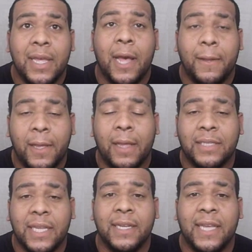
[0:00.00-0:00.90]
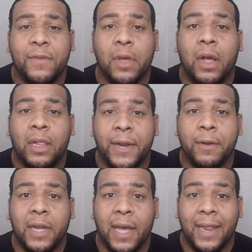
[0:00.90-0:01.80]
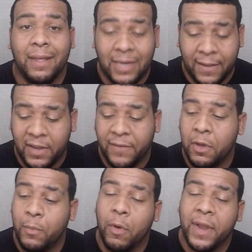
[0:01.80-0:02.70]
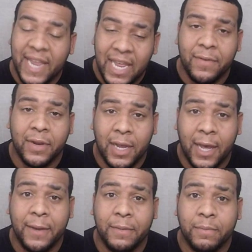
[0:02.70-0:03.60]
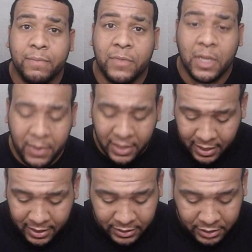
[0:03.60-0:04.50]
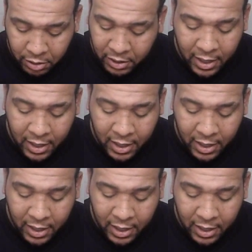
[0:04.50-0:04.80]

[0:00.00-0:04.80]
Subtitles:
I'll say it'll give you a cleaner cut. It'll definitely give you a more even cut because you're